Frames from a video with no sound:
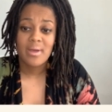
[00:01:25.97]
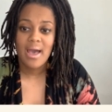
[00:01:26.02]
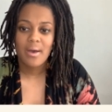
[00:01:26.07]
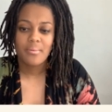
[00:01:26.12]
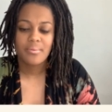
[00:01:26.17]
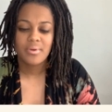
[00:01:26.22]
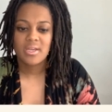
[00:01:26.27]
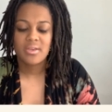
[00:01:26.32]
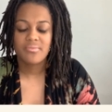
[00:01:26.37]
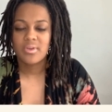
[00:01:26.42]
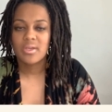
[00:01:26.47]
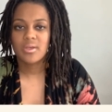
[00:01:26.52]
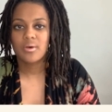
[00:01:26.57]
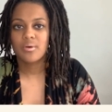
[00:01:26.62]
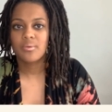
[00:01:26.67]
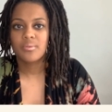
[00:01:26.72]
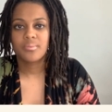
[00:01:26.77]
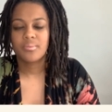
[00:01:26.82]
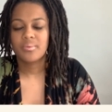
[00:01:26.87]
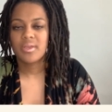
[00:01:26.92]
I would even
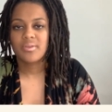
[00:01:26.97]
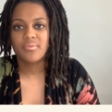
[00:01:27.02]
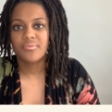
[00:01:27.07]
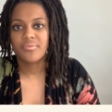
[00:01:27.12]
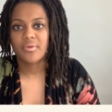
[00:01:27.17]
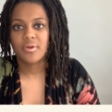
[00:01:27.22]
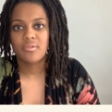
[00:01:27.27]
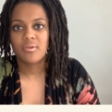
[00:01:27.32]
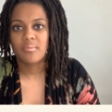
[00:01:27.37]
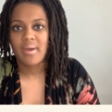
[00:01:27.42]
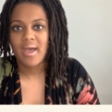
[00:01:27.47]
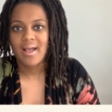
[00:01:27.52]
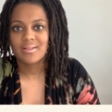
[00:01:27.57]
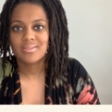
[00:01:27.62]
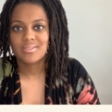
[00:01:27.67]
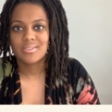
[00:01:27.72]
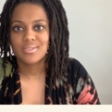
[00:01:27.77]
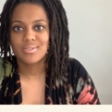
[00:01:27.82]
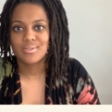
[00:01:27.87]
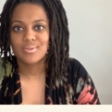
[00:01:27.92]
go even further back
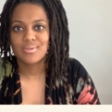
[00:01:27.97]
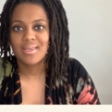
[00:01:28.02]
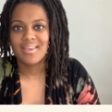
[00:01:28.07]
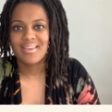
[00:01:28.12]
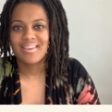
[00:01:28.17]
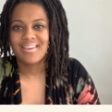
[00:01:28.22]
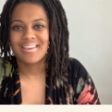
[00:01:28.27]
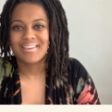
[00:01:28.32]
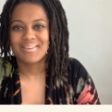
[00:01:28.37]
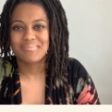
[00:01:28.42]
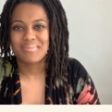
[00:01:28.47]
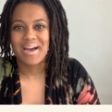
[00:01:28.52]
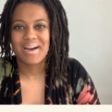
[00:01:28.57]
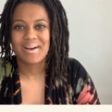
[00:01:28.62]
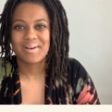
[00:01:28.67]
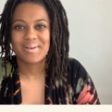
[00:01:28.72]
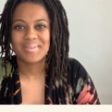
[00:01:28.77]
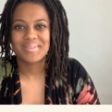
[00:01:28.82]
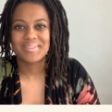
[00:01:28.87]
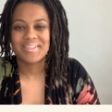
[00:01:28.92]
to thinking
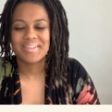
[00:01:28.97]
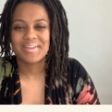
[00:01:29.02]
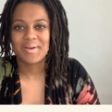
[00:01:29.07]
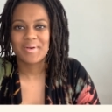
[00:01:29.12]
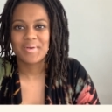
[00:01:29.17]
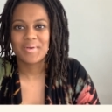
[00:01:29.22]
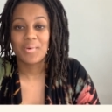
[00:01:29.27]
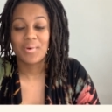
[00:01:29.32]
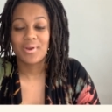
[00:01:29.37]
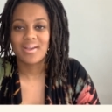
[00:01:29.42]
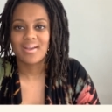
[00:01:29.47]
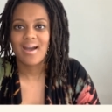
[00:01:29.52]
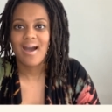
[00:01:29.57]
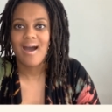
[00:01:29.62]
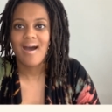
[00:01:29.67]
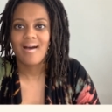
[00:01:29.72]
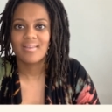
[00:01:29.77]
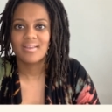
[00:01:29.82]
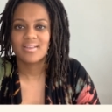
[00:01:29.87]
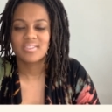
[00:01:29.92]
about, going to
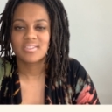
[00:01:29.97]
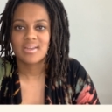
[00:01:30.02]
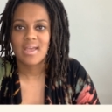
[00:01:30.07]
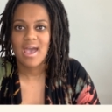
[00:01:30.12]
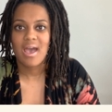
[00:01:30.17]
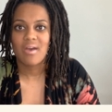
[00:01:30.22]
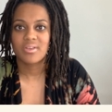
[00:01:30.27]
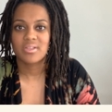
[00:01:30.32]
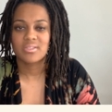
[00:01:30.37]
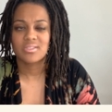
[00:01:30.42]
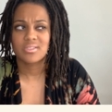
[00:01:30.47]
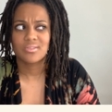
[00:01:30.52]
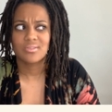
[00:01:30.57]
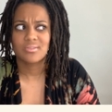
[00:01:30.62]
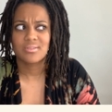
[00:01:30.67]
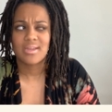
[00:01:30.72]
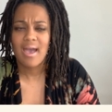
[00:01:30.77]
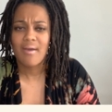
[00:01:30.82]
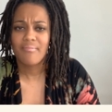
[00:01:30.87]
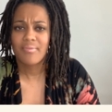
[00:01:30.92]
college and having to
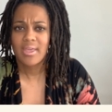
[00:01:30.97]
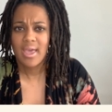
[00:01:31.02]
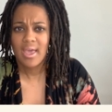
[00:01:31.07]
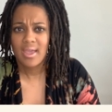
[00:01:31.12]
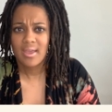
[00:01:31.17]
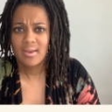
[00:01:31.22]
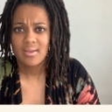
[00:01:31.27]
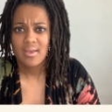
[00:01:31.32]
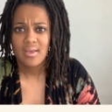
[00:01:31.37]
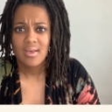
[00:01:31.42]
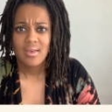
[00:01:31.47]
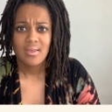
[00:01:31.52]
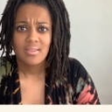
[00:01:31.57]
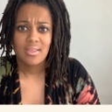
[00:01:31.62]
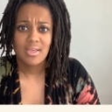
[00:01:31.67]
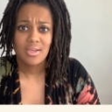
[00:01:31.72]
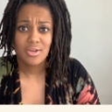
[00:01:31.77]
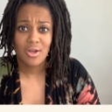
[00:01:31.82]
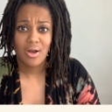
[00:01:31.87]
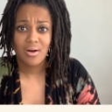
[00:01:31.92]
navigate
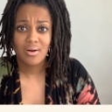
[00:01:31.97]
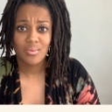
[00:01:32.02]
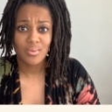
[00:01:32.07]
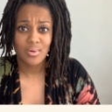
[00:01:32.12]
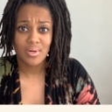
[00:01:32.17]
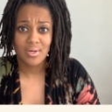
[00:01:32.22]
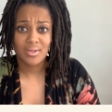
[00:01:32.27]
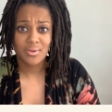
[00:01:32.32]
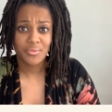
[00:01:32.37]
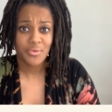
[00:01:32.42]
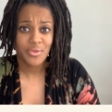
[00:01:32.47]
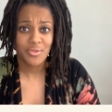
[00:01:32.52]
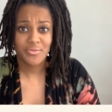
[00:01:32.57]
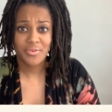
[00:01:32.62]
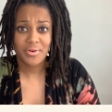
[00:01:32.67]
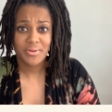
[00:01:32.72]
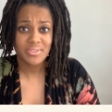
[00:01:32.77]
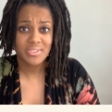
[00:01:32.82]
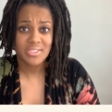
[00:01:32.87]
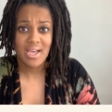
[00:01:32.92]
the adult world for the
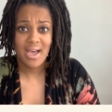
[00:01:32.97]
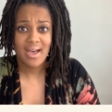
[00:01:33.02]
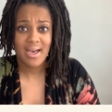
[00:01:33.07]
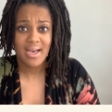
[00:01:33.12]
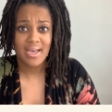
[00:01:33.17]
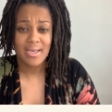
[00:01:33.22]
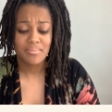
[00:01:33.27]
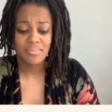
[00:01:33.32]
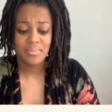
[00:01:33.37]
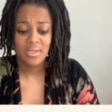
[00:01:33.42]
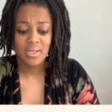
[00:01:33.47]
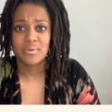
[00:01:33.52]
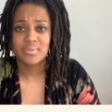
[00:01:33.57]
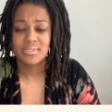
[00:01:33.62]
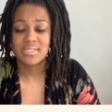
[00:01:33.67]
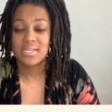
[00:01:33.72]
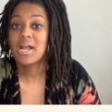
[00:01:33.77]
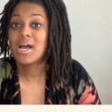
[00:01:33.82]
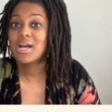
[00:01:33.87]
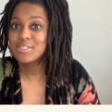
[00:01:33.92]
first time. It was
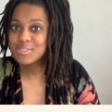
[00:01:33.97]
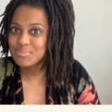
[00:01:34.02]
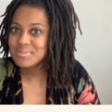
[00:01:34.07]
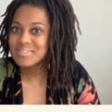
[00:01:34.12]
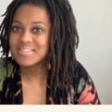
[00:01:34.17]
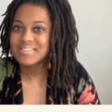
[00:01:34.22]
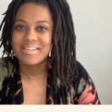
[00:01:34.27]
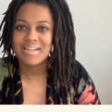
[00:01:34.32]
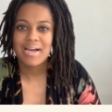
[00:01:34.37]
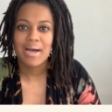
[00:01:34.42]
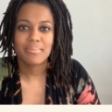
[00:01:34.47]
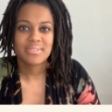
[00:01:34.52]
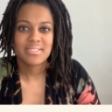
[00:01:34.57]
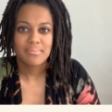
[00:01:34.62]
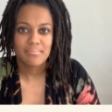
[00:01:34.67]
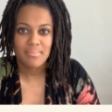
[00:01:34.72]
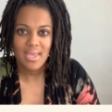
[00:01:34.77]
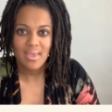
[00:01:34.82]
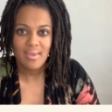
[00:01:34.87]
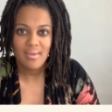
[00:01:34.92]
100% up to
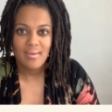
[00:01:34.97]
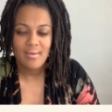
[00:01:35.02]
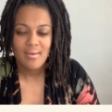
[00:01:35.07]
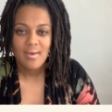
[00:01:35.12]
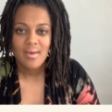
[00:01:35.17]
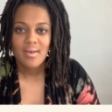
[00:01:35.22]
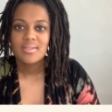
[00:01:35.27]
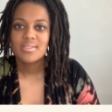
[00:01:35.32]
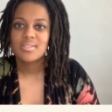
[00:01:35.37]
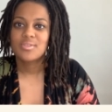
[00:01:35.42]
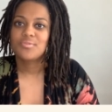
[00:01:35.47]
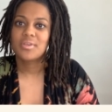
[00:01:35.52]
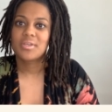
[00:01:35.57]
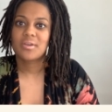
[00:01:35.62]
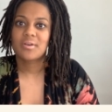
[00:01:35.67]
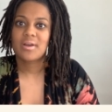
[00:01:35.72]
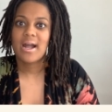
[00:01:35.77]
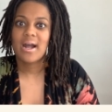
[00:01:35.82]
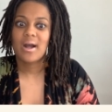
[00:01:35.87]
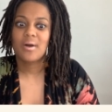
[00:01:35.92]
me to
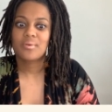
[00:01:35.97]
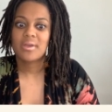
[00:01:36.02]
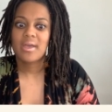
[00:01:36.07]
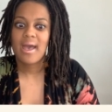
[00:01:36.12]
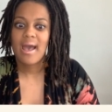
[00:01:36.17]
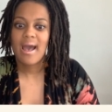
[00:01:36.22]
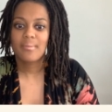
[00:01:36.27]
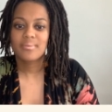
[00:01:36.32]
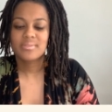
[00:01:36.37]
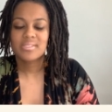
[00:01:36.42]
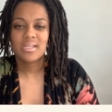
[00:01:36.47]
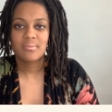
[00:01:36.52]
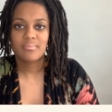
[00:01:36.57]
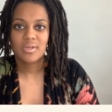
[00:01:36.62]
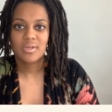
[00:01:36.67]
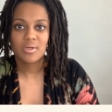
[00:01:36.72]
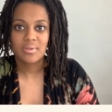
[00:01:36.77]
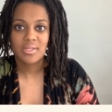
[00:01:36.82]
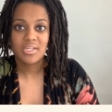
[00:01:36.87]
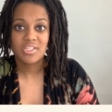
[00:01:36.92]
figure out how I was going to
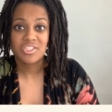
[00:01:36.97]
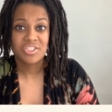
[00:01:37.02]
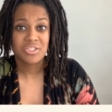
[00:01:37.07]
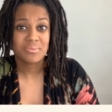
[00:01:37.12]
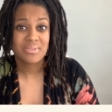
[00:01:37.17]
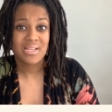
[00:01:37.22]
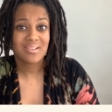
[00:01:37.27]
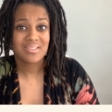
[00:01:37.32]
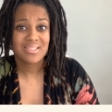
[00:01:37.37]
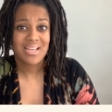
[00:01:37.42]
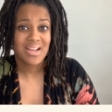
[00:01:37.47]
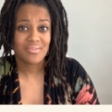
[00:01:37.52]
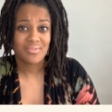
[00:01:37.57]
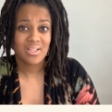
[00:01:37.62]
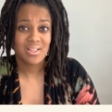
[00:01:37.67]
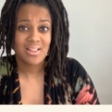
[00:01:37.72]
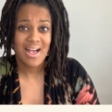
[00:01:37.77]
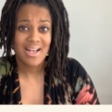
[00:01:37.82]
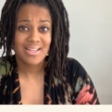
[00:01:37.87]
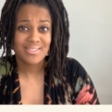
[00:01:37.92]
build relationships outside of the
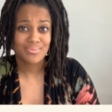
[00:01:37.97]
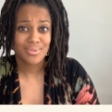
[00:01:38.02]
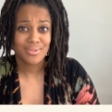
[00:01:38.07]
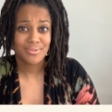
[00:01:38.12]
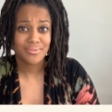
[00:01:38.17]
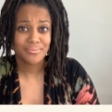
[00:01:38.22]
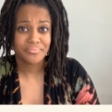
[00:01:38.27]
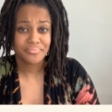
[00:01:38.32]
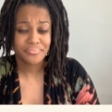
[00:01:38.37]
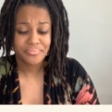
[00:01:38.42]
classroom.